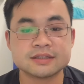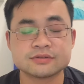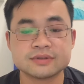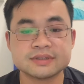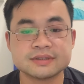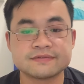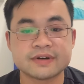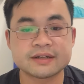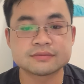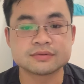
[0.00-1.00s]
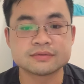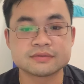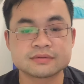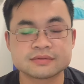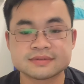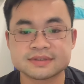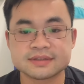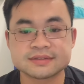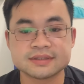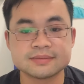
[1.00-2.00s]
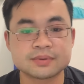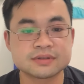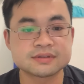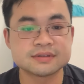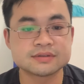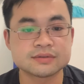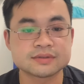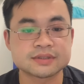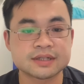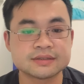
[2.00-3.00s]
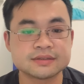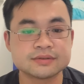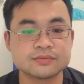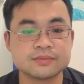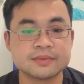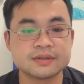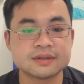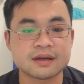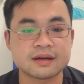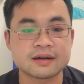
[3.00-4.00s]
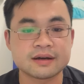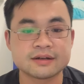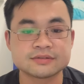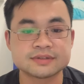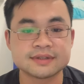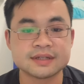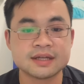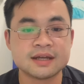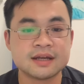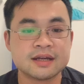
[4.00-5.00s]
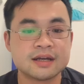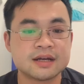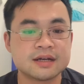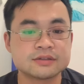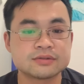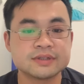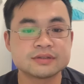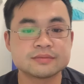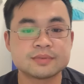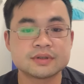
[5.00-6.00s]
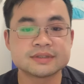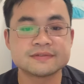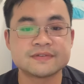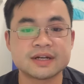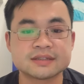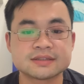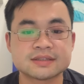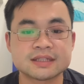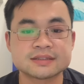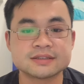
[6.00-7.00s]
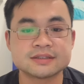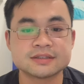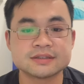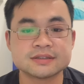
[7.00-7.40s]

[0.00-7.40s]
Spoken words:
25 to 30% of the Chinese women are healthy. Too little body fat doesn't